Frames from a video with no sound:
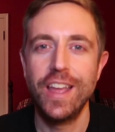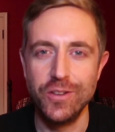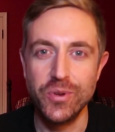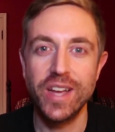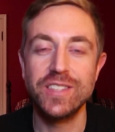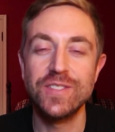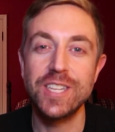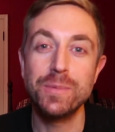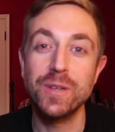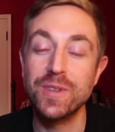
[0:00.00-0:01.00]
And you guys have
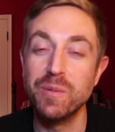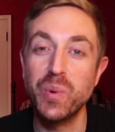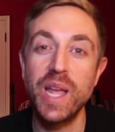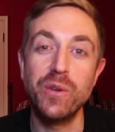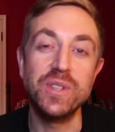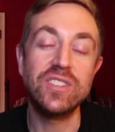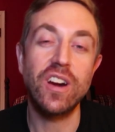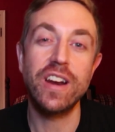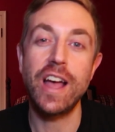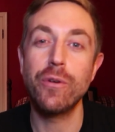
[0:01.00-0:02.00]
stepped up to the plate. We
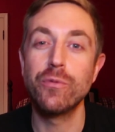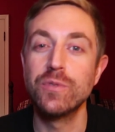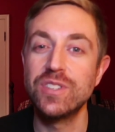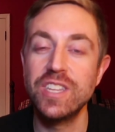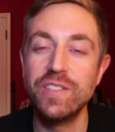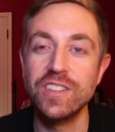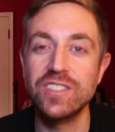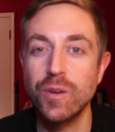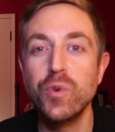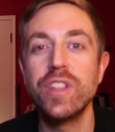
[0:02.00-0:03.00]
started out receiving
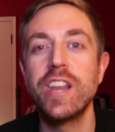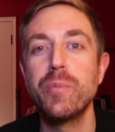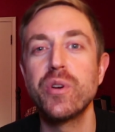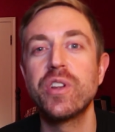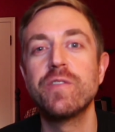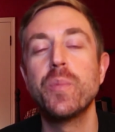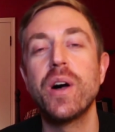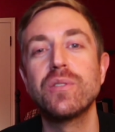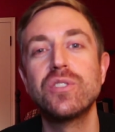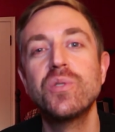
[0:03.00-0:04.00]
somewhere in the neighborhood of
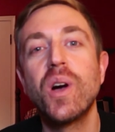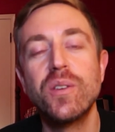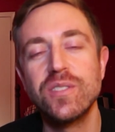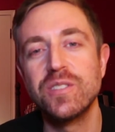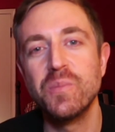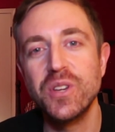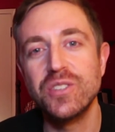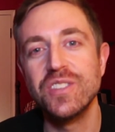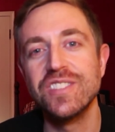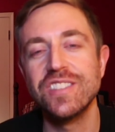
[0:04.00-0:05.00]
about 200
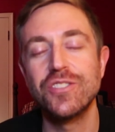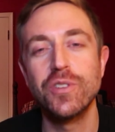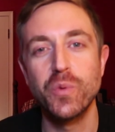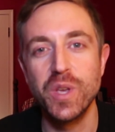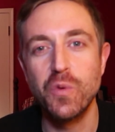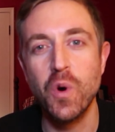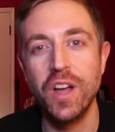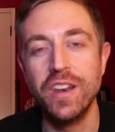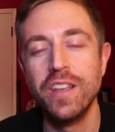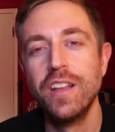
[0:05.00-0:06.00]
submissions during week
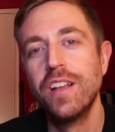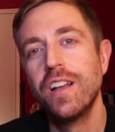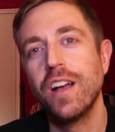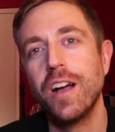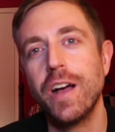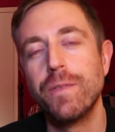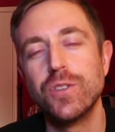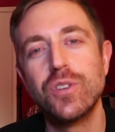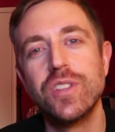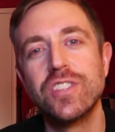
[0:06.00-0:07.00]
one. For
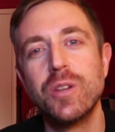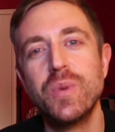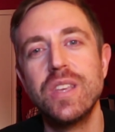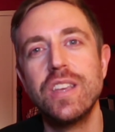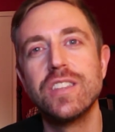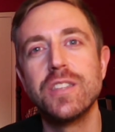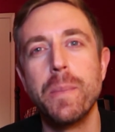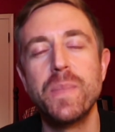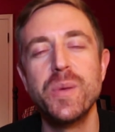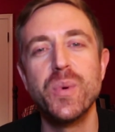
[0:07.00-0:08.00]
sure there's going to be
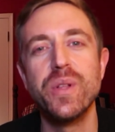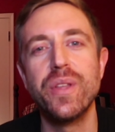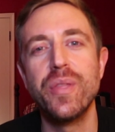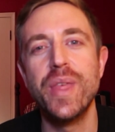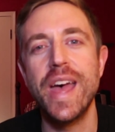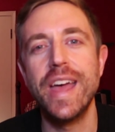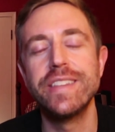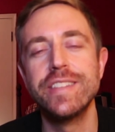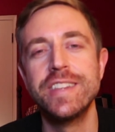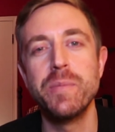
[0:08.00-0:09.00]
some people
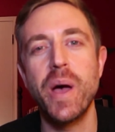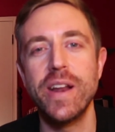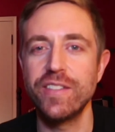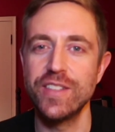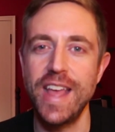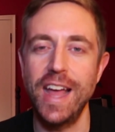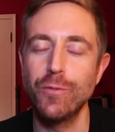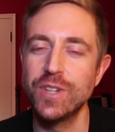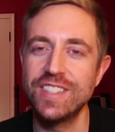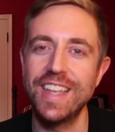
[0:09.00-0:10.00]
that dip out after that
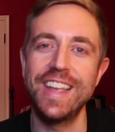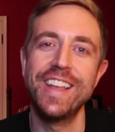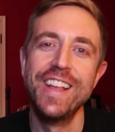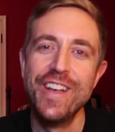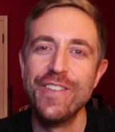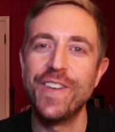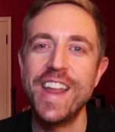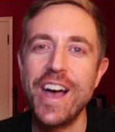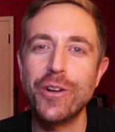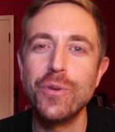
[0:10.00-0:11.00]
once they
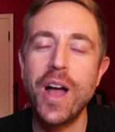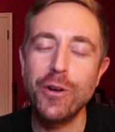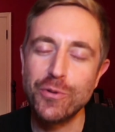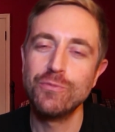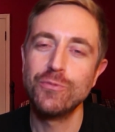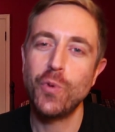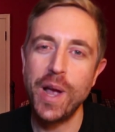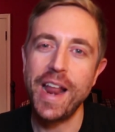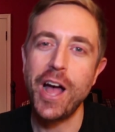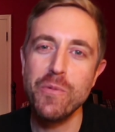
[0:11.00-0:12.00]
find out
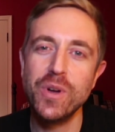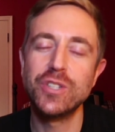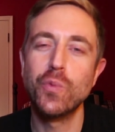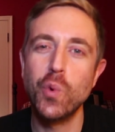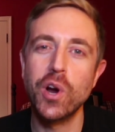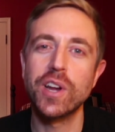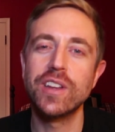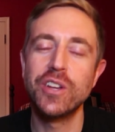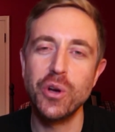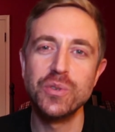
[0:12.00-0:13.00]
quite how much work
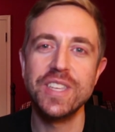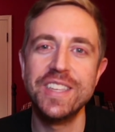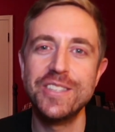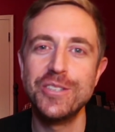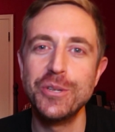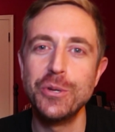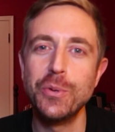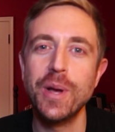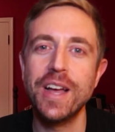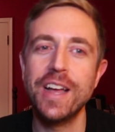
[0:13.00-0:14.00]
goes
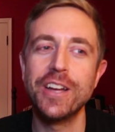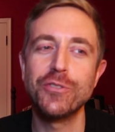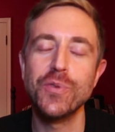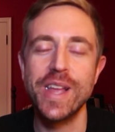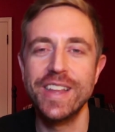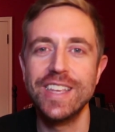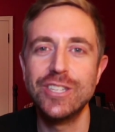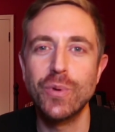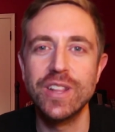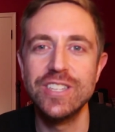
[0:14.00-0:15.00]
into creating
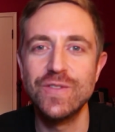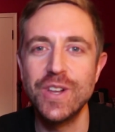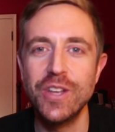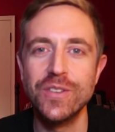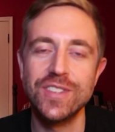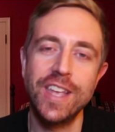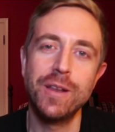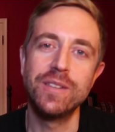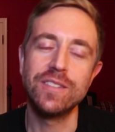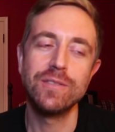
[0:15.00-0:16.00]
each one of these videos,
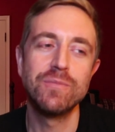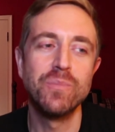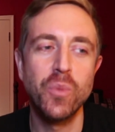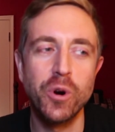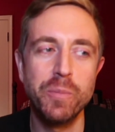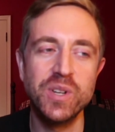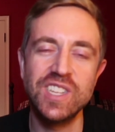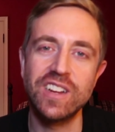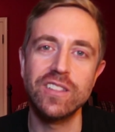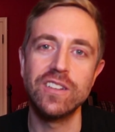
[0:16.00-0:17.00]
and more in
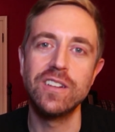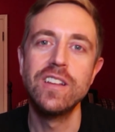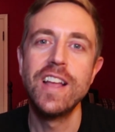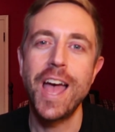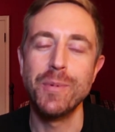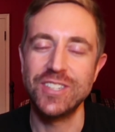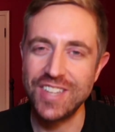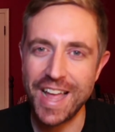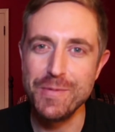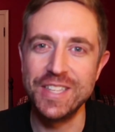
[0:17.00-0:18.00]
particular, how much
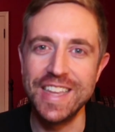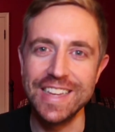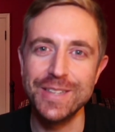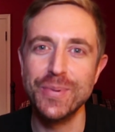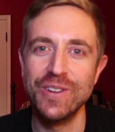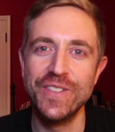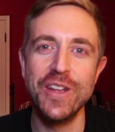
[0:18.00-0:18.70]
time it takes to put a